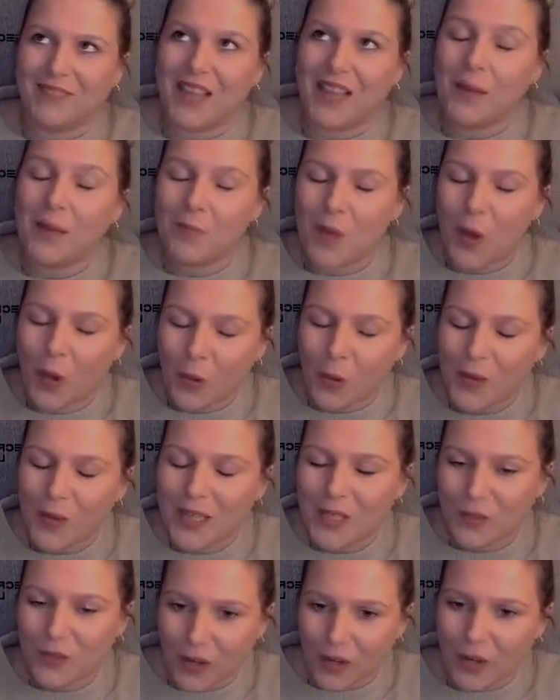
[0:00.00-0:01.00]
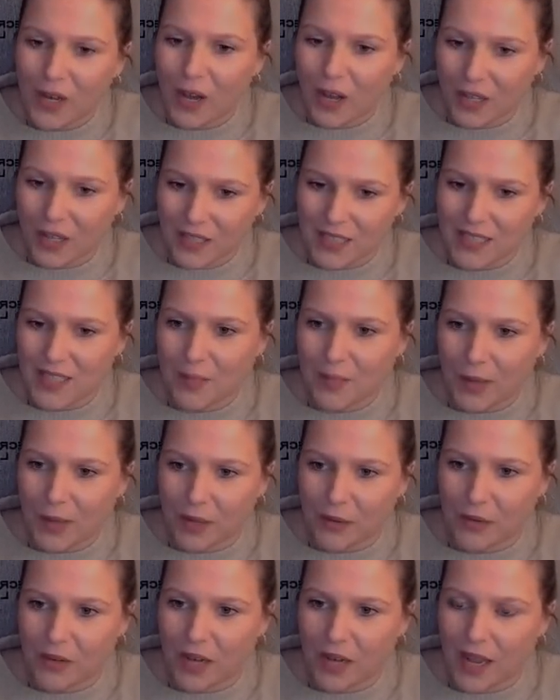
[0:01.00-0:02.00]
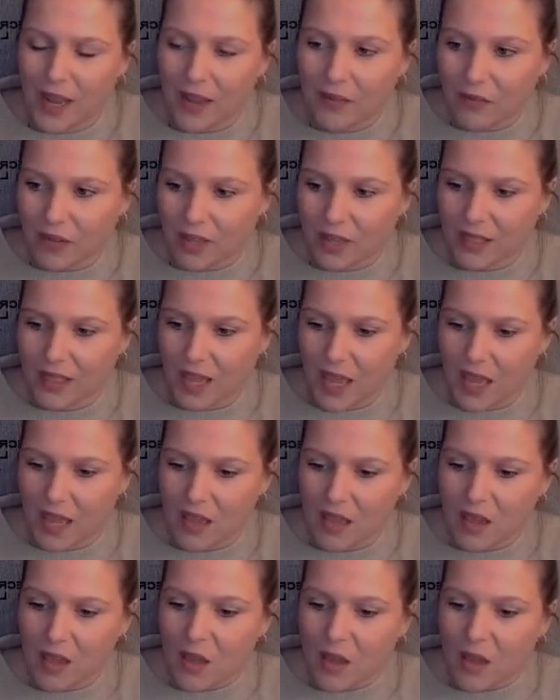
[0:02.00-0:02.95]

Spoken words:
I'm always very honest about everything,